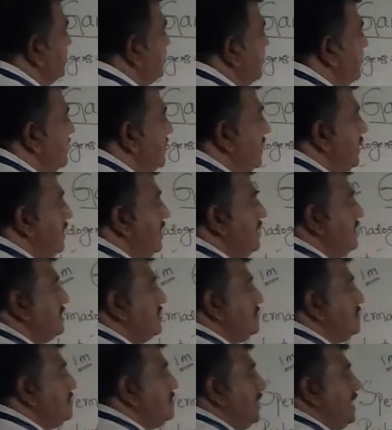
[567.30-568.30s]
in the
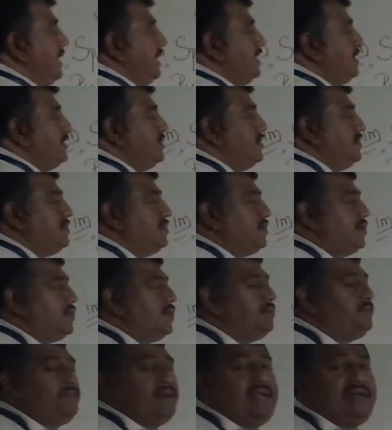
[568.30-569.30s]

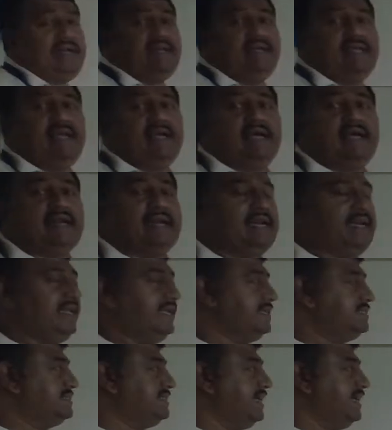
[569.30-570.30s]
gonadotropin
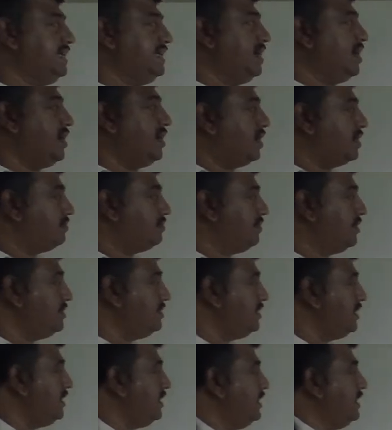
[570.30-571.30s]
releasing hormone.
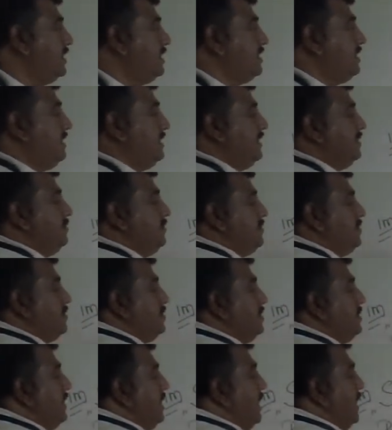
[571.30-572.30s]
Due to
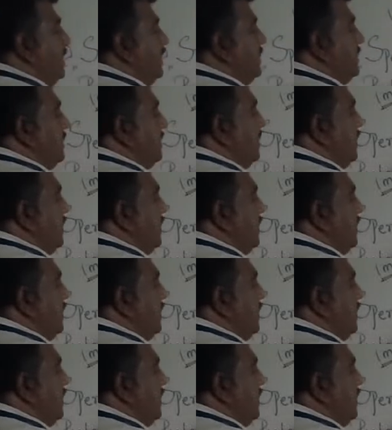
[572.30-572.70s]
the